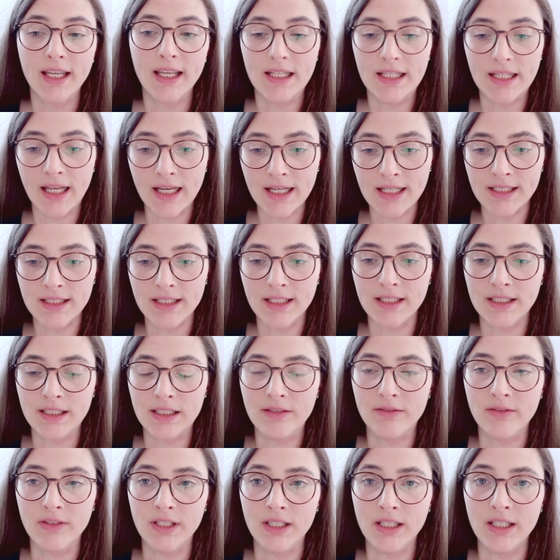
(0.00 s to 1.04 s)
Nice
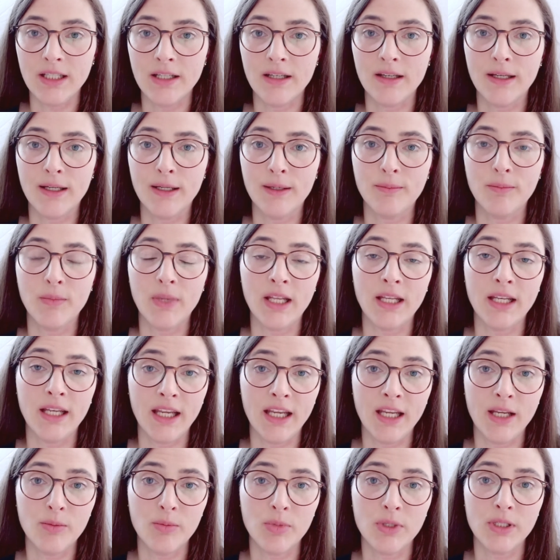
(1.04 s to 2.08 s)
DCV
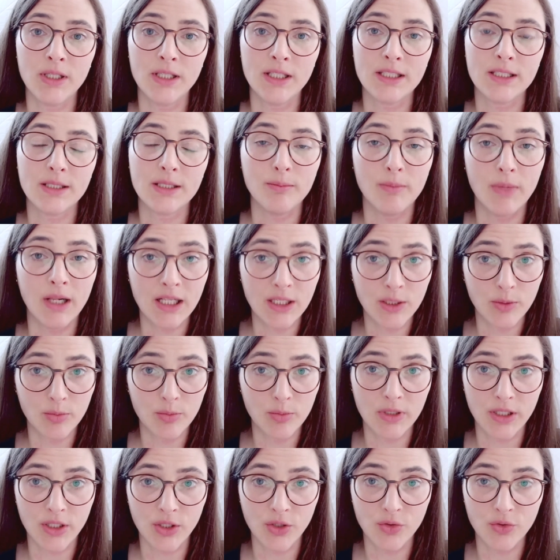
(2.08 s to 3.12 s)
enables
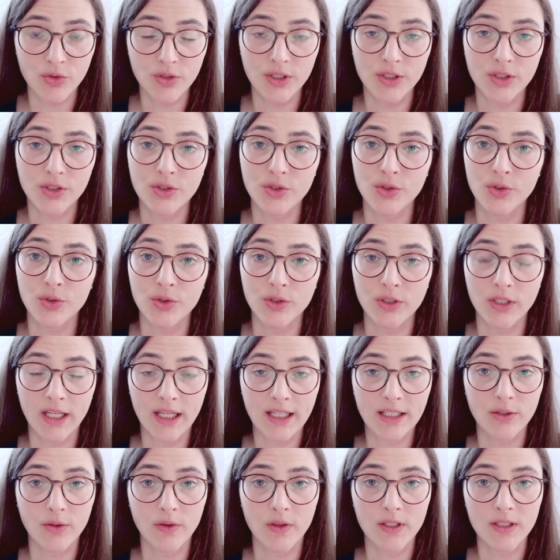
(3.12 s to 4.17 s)
multiple users to
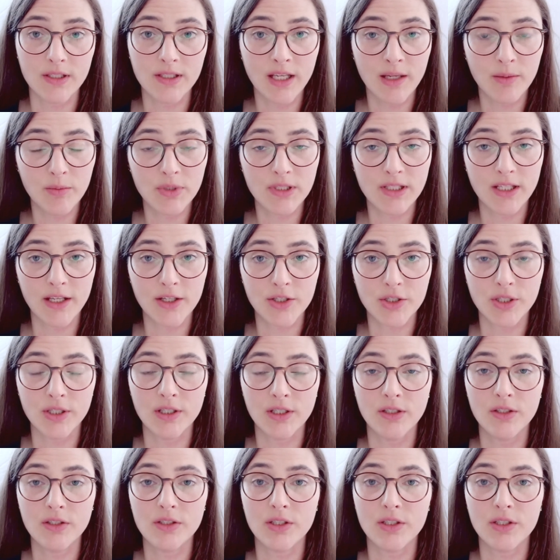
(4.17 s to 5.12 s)
connect to the same session.